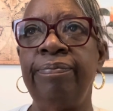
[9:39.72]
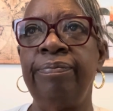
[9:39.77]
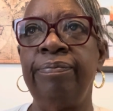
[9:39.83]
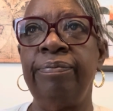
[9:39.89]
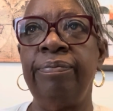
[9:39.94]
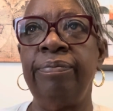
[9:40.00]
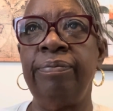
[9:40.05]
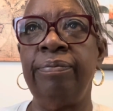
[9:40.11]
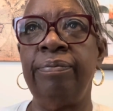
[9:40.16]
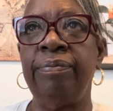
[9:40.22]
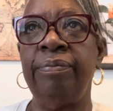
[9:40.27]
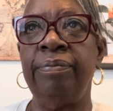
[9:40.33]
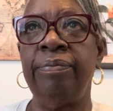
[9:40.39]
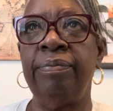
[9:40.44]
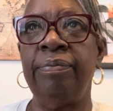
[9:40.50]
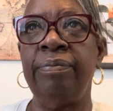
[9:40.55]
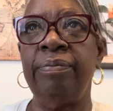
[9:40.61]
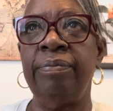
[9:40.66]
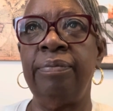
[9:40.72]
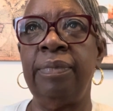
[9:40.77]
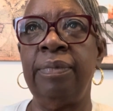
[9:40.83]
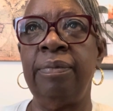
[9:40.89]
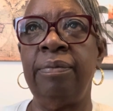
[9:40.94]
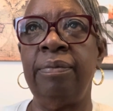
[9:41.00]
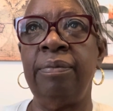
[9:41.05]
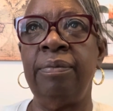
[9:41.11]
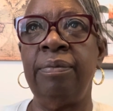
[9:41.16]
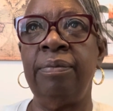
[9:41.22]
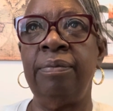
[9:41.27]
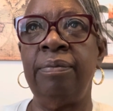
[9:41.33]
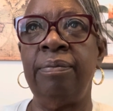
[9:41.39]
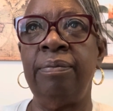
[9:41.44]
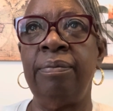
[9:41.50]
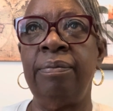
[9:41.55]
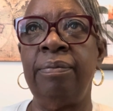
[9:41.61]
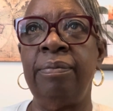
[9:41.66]

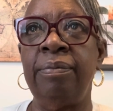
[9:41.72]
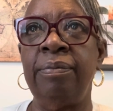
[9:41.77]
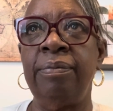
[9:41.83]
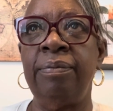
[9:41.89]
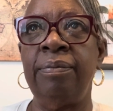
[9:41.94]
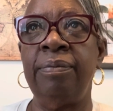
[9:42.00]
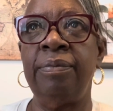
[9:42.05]
[no speech]